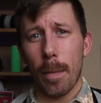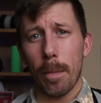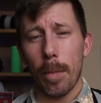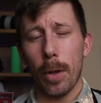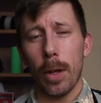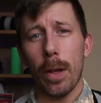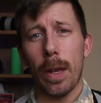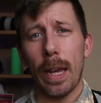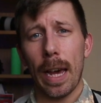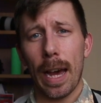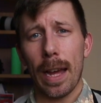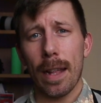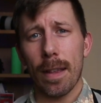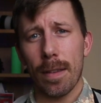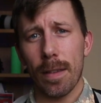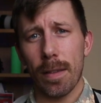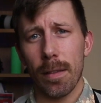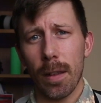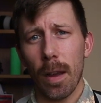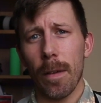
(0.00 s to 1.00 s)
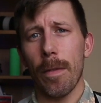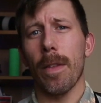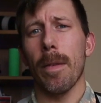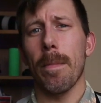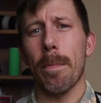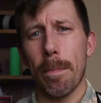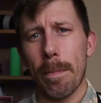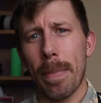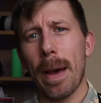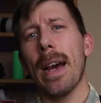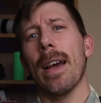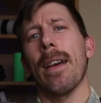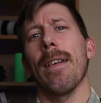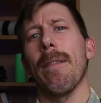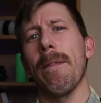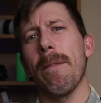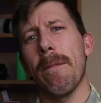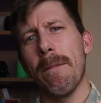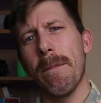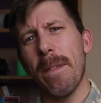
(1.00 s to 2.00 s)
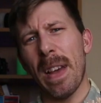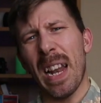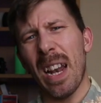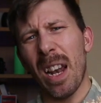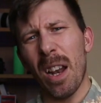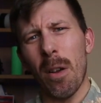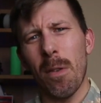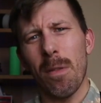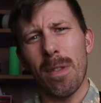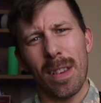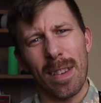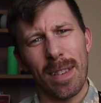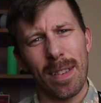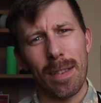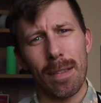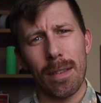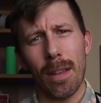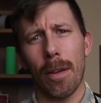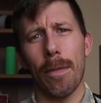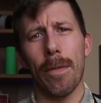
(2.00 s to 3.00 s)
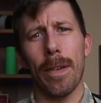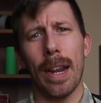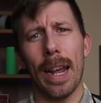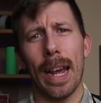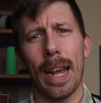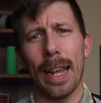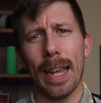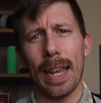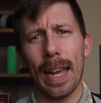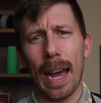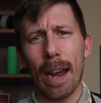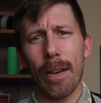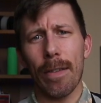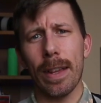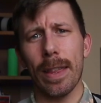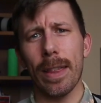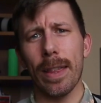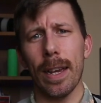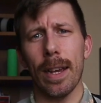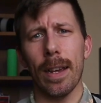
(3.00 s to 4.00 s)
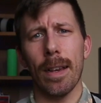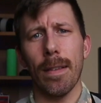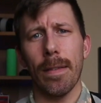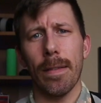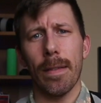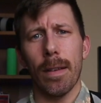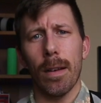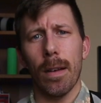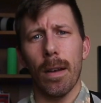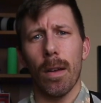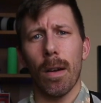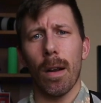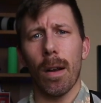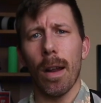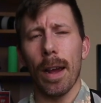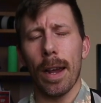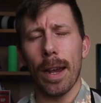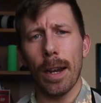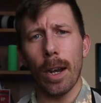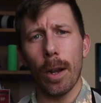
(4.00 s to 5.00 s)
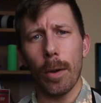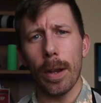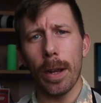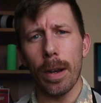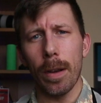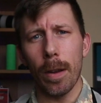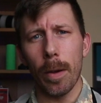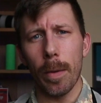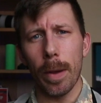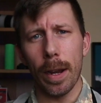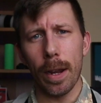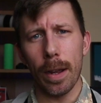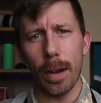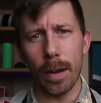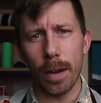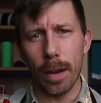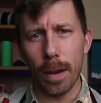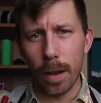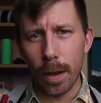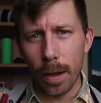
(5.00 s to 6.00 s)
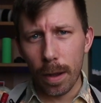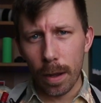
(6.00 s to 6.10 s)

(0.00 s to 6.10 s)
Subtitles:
but you can stuff the back and fit loads of stuff in it and carry things and look like you know what you're doing, and